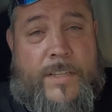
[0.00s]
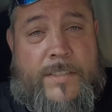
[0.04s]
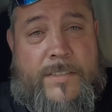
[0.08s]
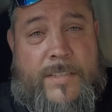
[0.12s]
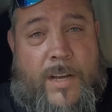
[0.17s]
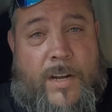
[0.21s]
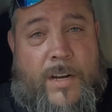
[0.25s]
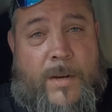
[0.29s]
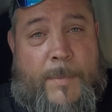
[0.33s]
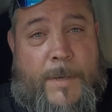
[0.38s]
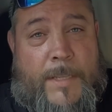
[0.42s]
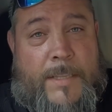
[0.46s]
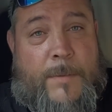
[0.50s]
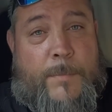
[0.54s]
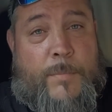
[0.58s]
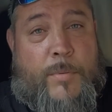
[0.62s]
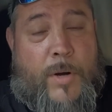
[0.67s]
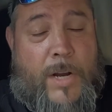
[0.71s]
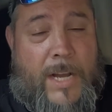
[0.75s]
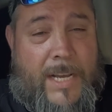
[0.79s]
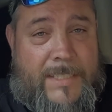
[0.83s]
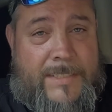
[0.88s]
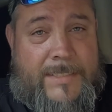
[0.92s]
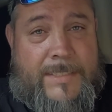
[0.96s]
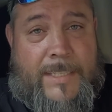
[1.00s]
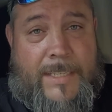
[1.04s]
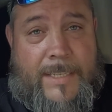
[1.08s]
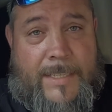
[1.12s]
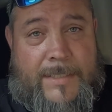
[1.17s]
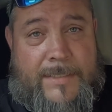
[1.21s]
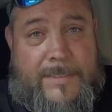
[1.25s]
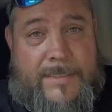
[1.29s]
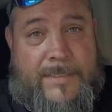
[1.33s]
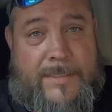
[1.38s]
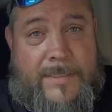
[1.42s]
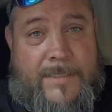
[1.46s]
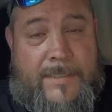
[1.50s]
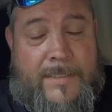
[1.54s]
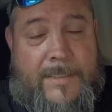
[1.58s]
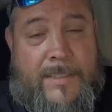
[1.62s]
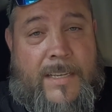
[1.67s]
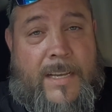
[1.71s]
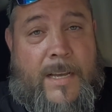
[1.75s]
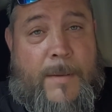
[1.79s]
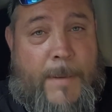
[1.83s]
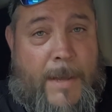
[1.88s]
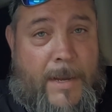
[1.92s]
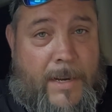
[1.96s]
going to talk about the process
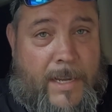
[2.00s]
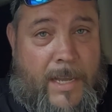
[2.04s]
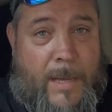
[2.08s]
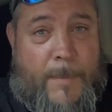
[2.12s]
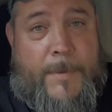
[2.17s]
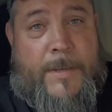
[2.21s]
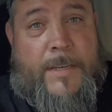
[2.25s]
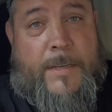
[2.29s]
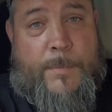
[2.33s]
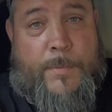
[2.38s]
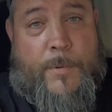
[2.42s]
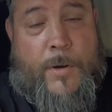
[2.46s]
about coming to